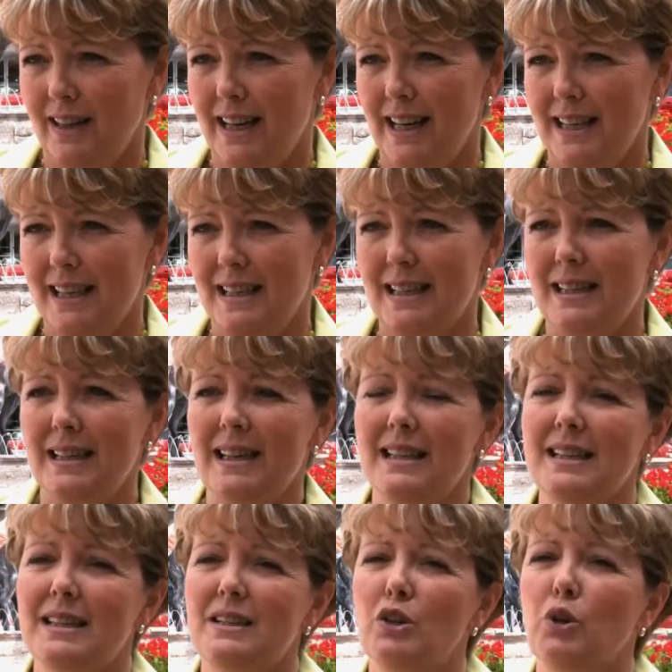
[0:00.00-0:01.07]

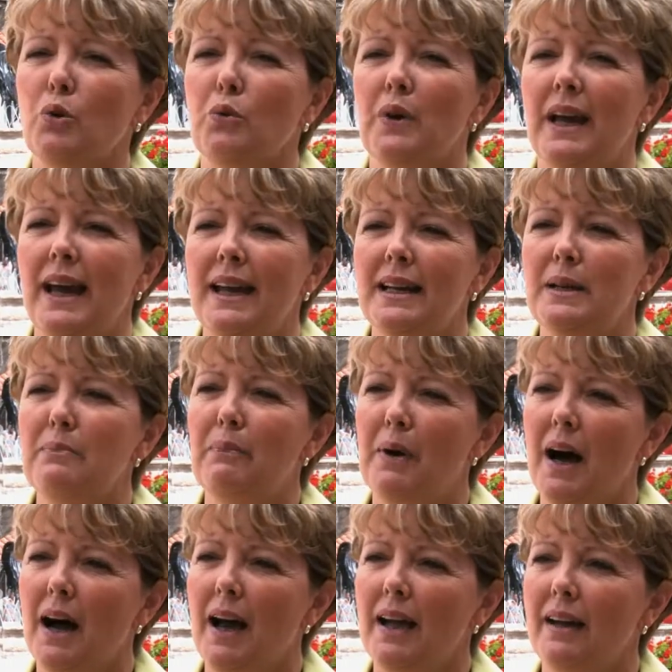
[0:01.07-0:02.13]
It's created
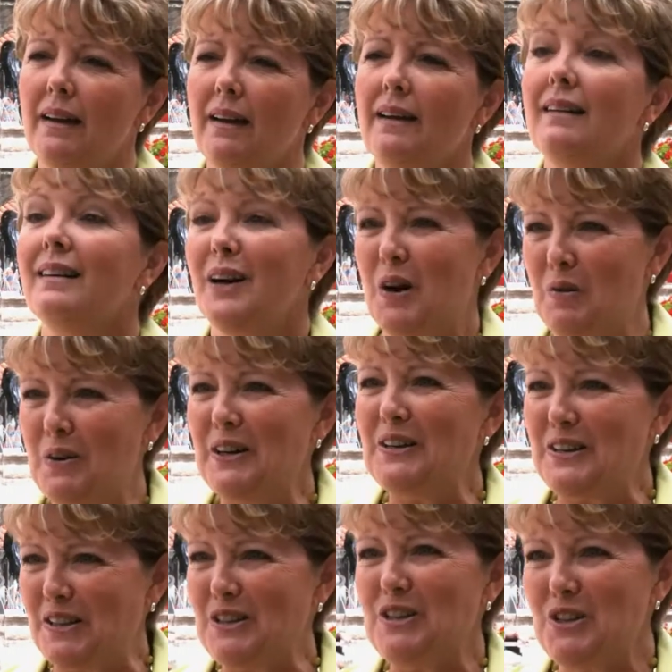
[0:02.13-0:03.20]
by
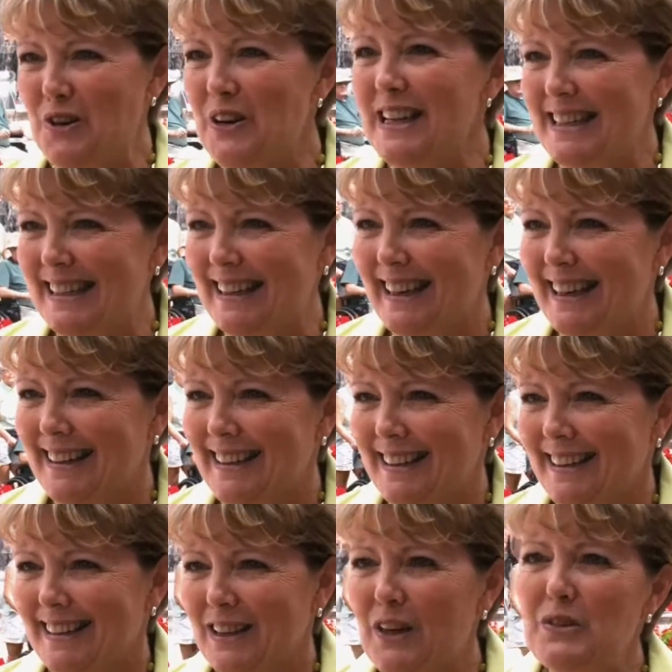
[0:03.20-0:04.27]
awareness and choice again.
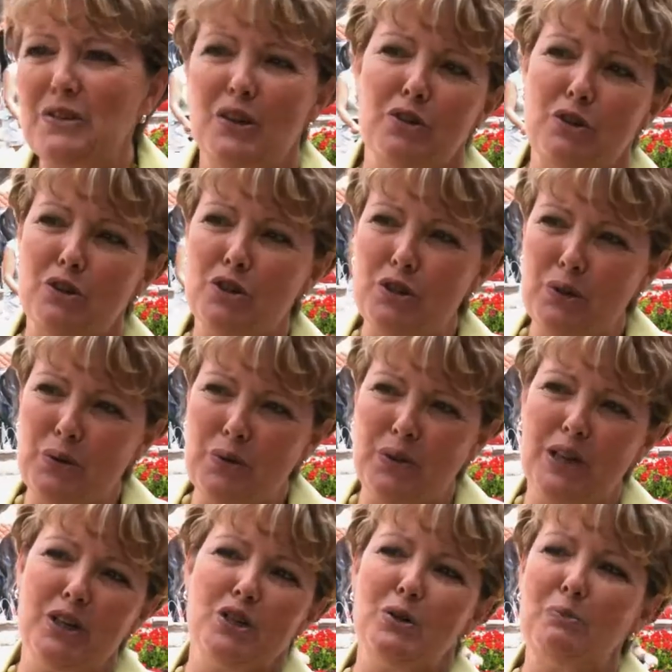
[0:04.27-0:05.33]
Those are the two
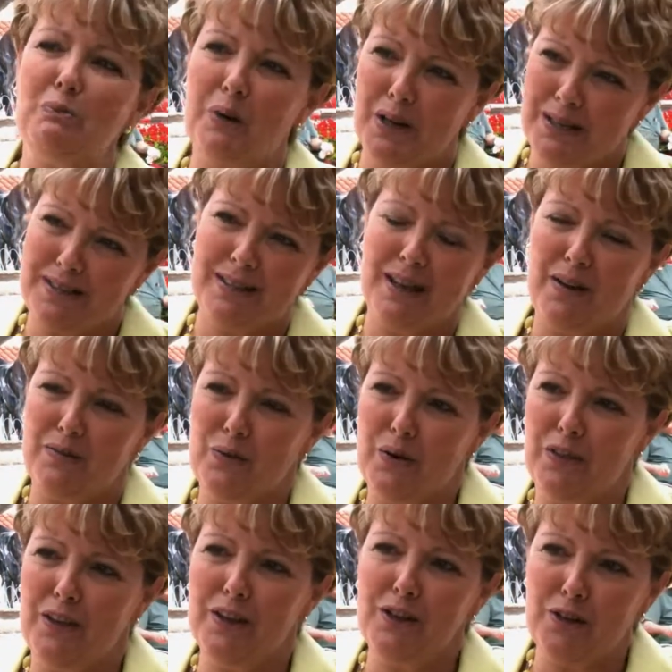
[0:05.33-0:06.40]
things you must have
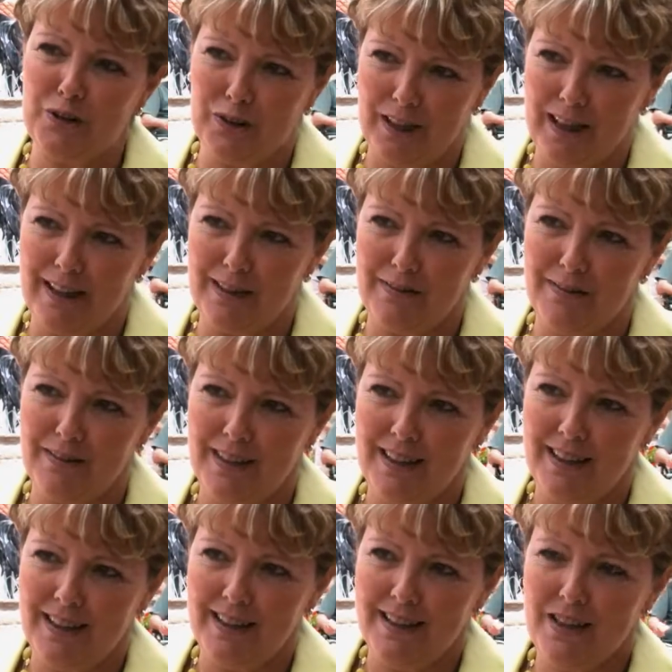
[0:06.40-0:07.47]
within your life
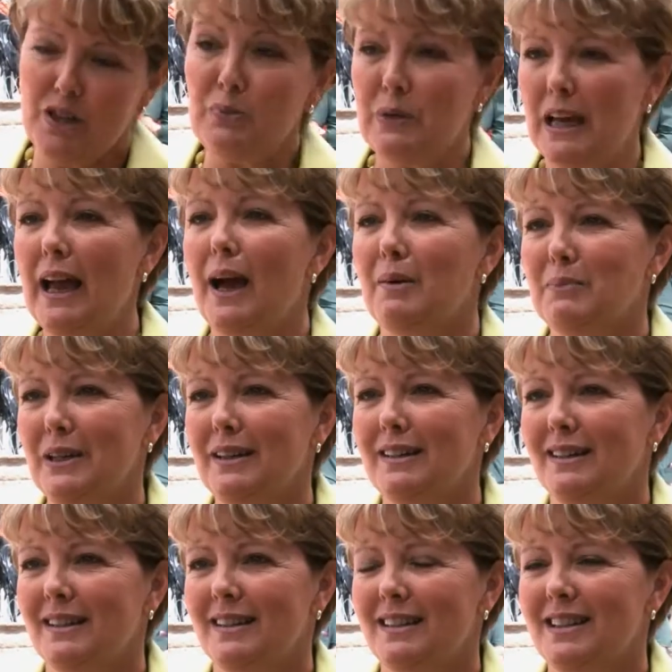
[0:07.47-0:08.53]
to be happy,
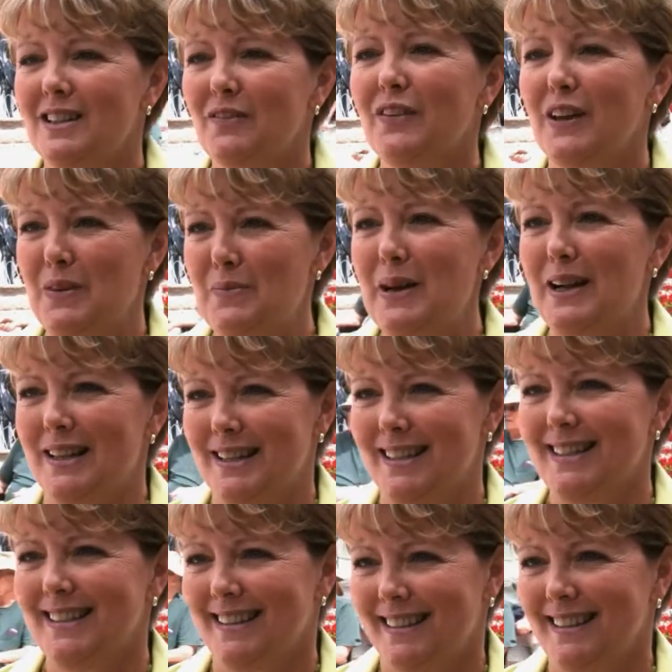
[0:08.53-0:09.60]
to find the
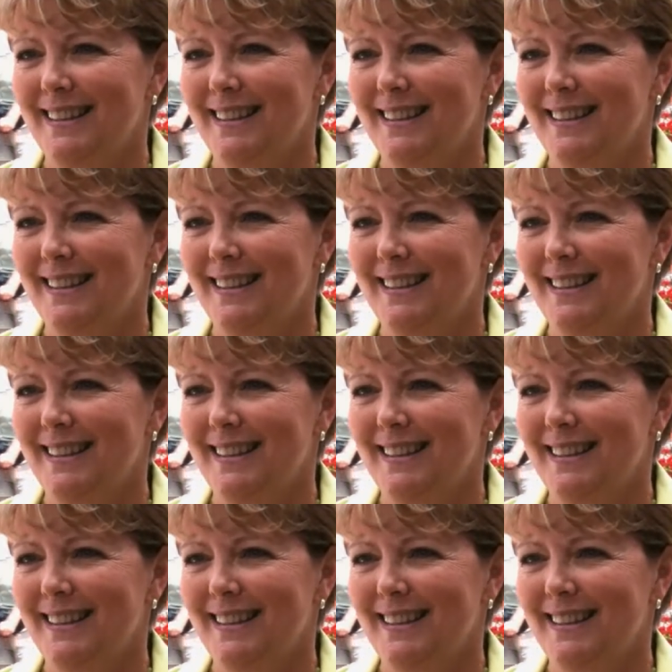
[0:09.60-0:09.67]
balance.